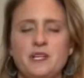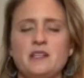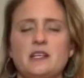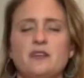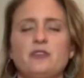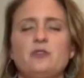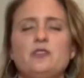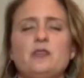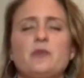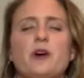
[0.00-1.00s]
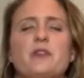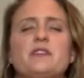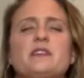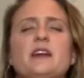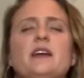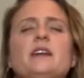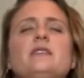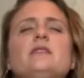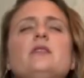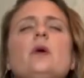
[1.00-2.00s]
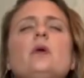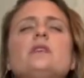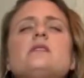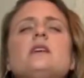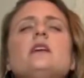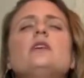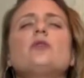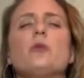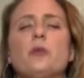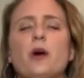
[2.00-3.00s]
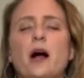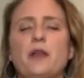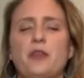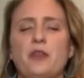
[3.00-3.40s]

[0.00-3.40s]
Take a few deep breaths in, noticing your breath.